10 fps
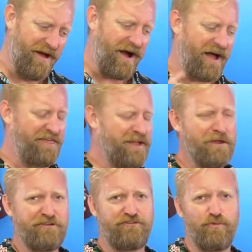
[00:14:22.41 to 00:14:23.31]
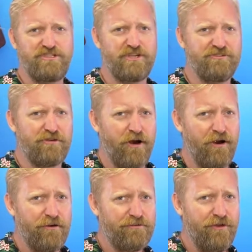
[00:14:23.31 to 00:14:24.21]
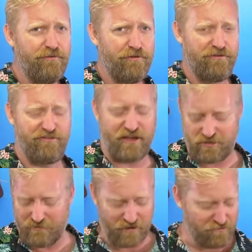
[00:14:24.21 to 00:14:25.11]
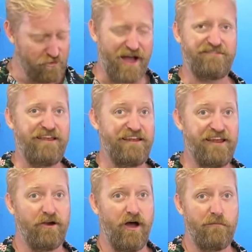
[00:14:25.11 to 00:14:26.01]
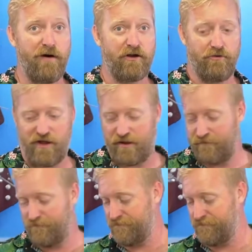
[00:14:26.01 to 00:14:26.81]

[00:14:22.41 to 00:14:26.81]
I think I'm going to switch guitars for this section because you guys need to hear a humbucker, right?